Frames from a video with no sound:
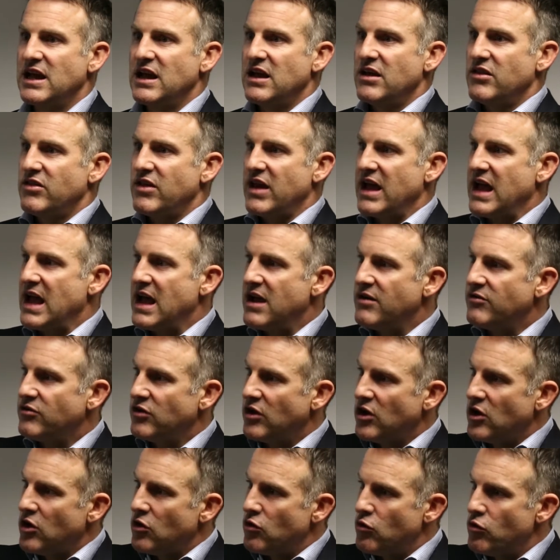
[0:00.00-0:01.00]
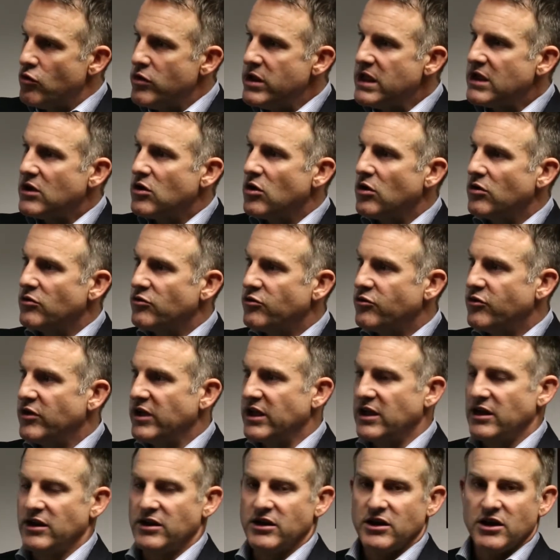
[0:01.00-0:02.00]
they have
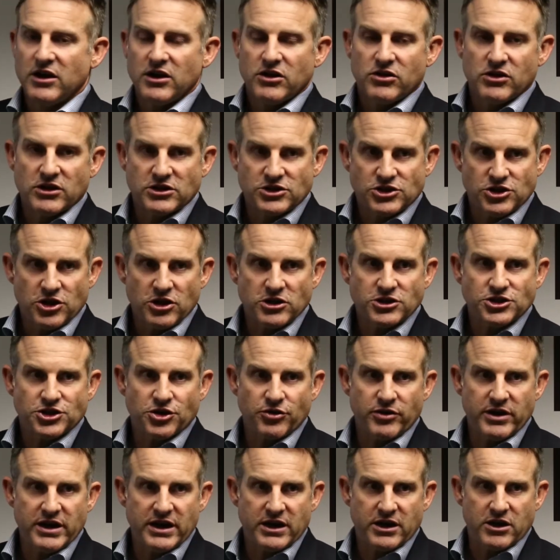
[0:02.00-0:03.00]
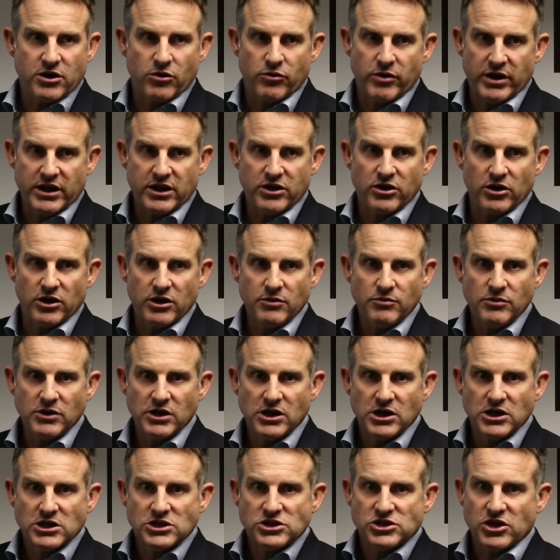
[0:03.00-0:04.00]
reconfigured the tertiary curriculum
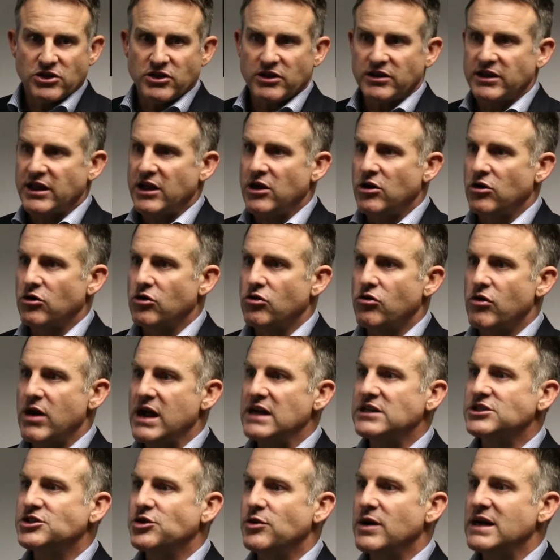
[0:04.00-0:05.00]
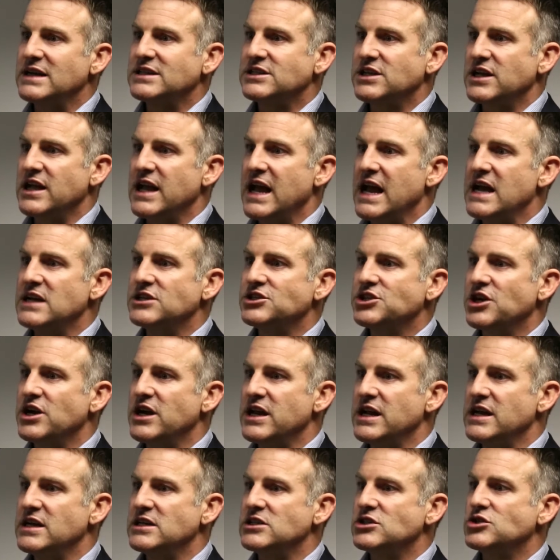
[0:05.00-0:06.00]
so that they are graduating
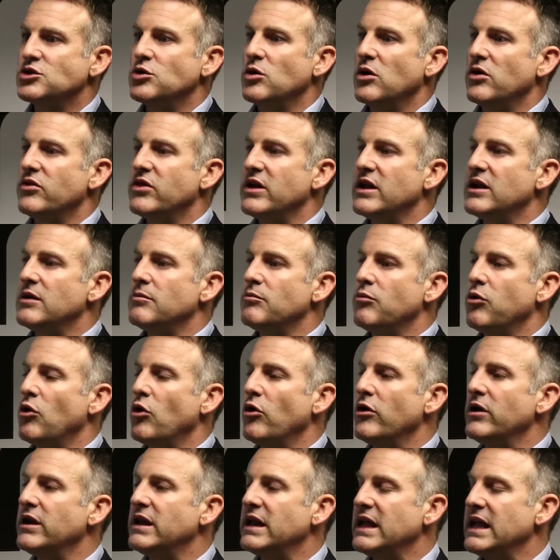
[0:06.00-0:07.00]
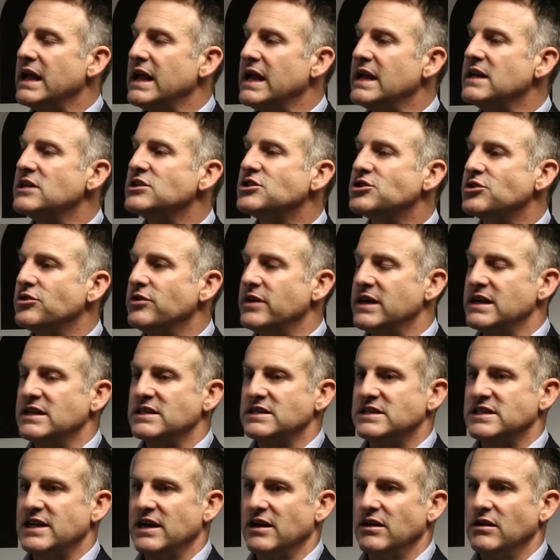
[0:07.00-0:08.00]
engineers who are then employed into
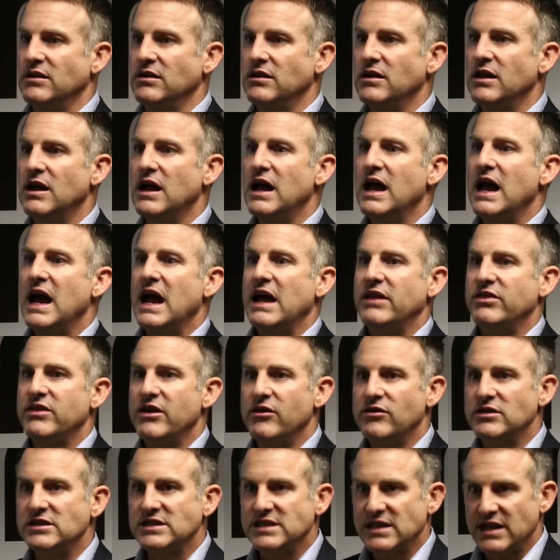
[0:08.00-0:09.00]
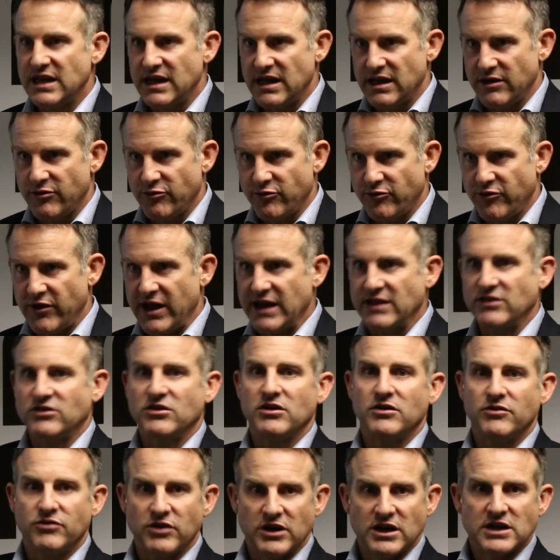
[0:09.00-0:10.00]
Intel, and there is
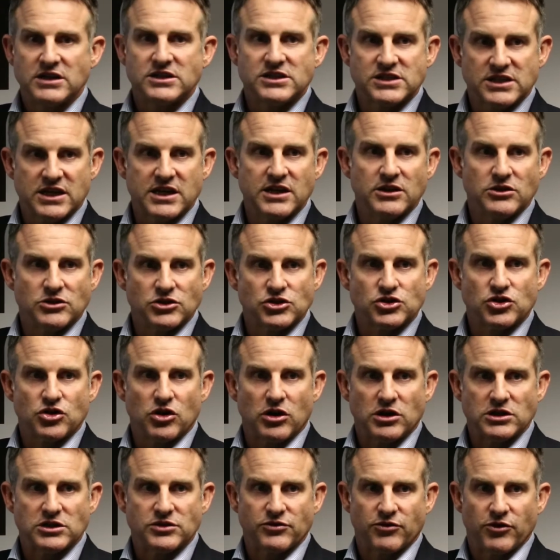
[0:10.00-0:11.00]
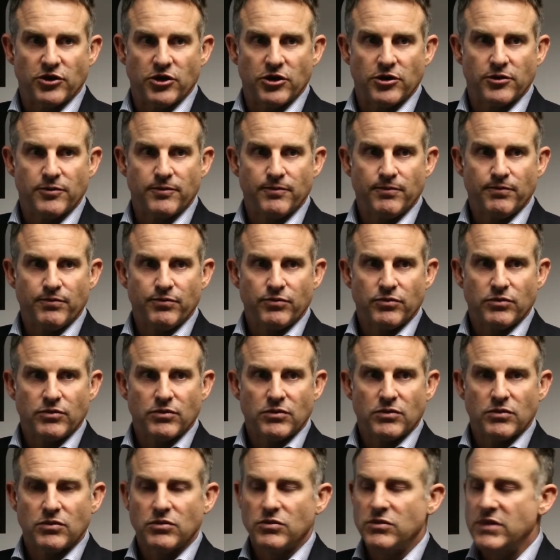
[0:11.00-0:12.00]
effective skills transfer.
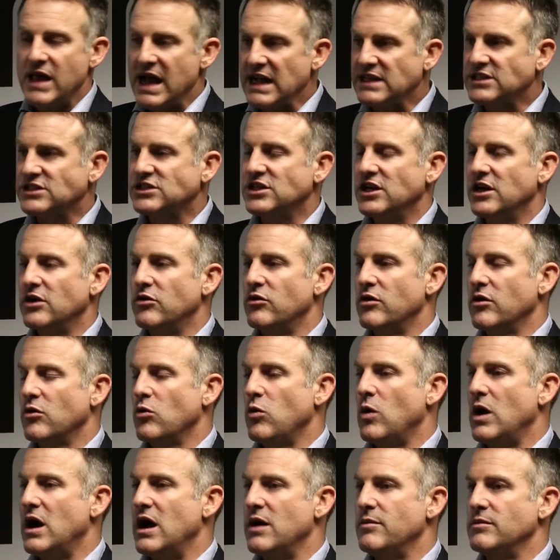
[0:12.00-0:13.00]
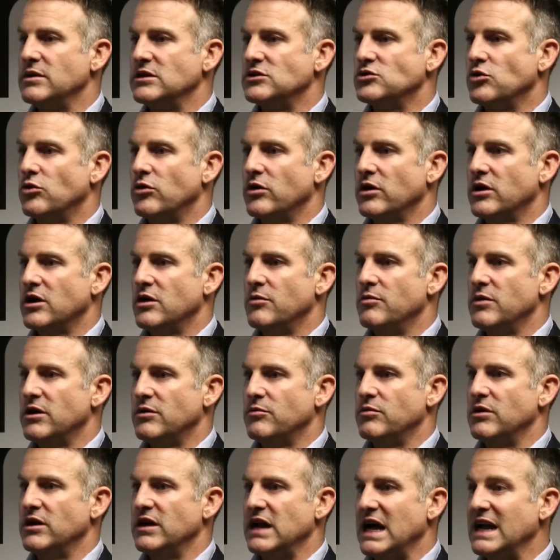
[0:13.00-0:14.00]
That's a requirement or a
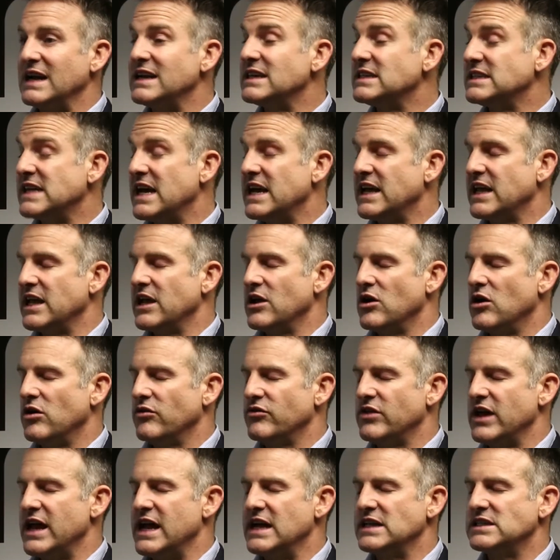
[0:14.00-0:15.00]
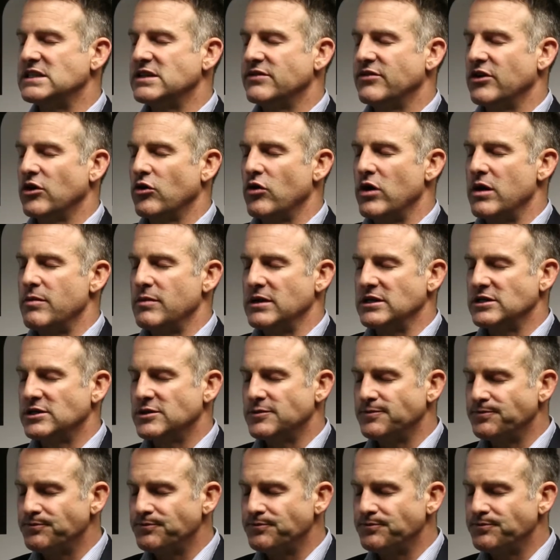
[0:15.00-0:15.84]
commitment undertaking of the heads of agreement.